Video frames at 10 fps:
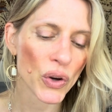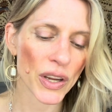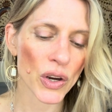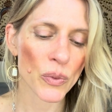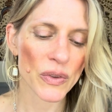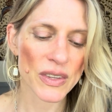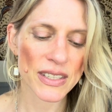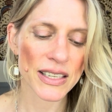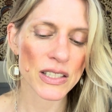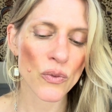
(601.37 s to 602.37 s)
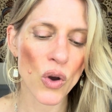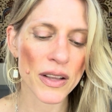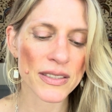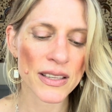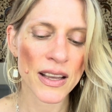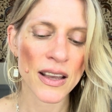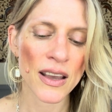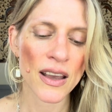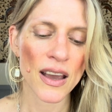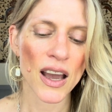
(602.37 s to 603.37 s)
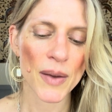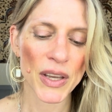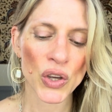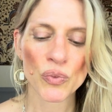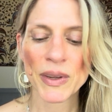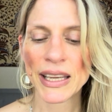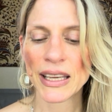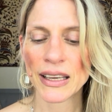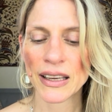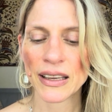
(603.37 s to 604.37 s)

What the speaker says: here with the Six of Wands. It could be